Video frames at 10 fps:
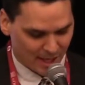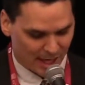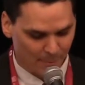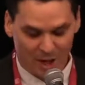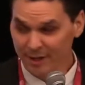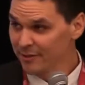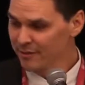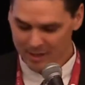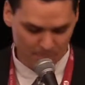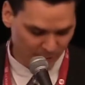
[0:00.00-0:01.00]
am
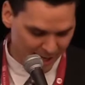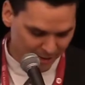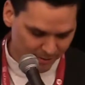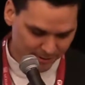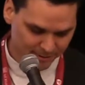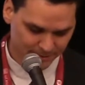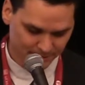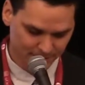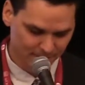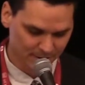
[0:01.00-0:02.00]
honored and proud
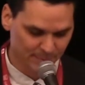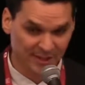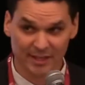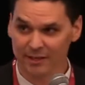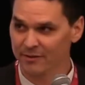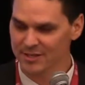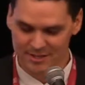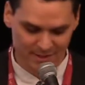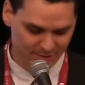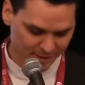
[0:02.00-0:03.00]
to be here
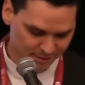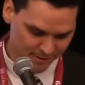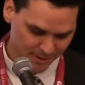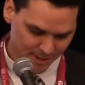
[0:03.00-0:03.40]
this evening